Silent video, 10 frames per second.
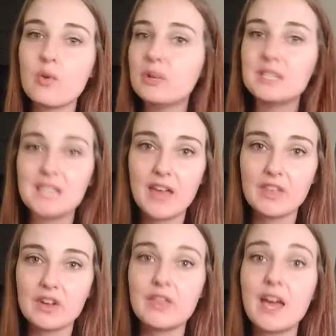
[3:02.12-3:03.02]
or put
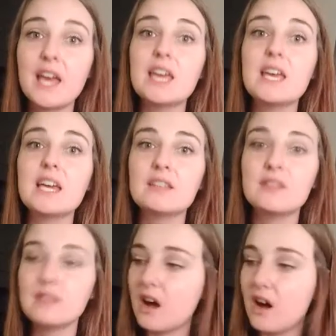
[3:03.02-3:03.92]
together that he
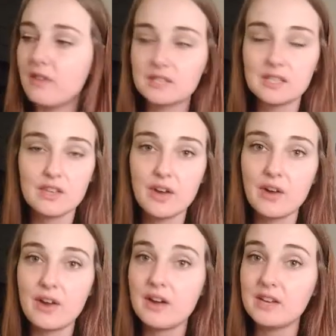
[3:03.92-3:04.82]
had obviously
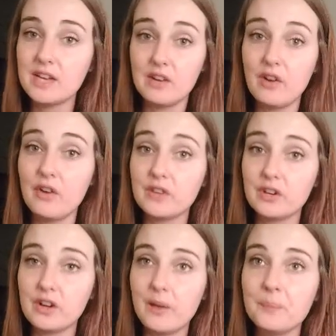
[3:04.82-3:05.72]
thought out, he had it all
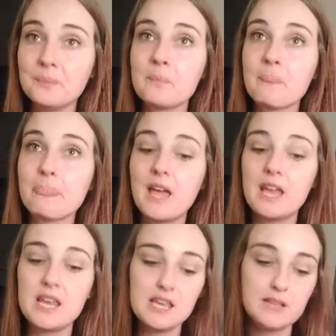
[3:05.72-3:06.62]
figured out,
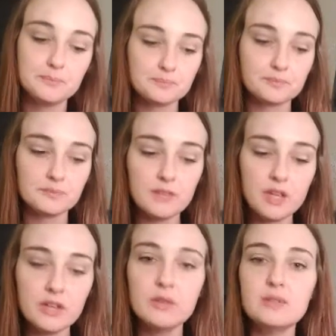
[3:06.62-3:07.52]
and he
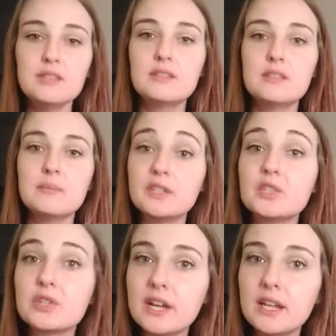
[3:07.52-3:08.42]
uses the
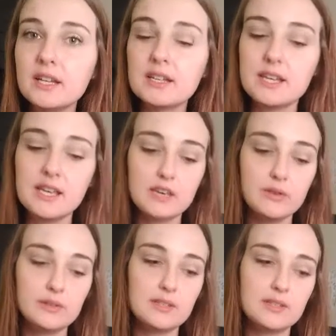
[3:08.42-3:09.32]
mystery. He
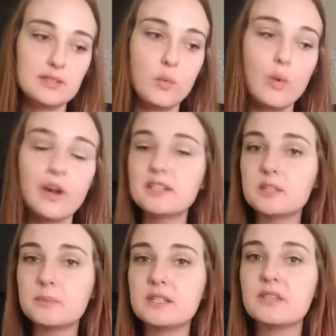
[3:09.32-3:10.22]
uses one
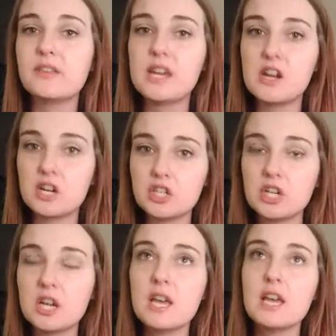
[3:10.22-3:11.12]
specific
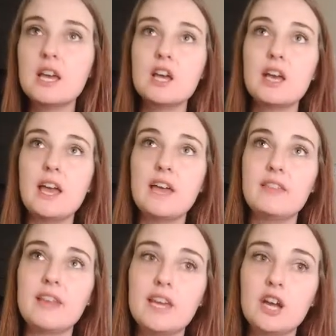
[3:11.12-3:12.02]
character,
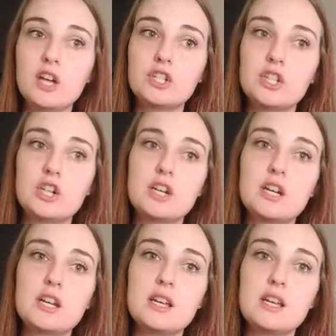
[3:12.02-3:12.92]
and that
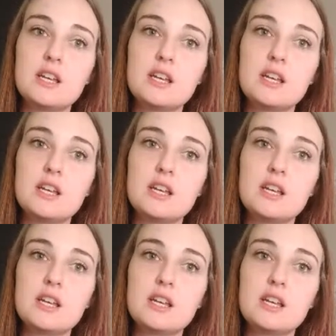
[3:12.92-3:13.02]
character